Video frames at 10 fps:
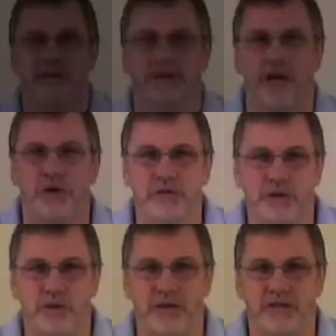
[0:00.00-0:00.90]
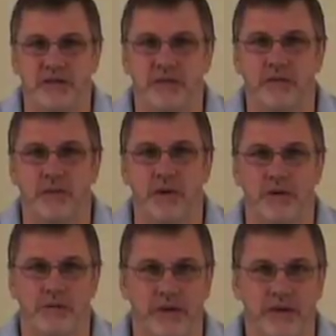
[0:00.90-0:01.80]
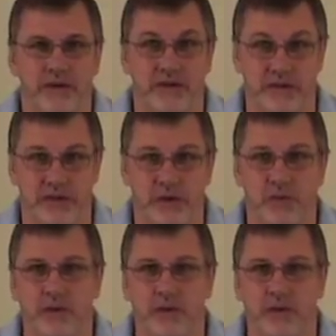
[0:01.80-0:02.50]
Now to the question, what really is new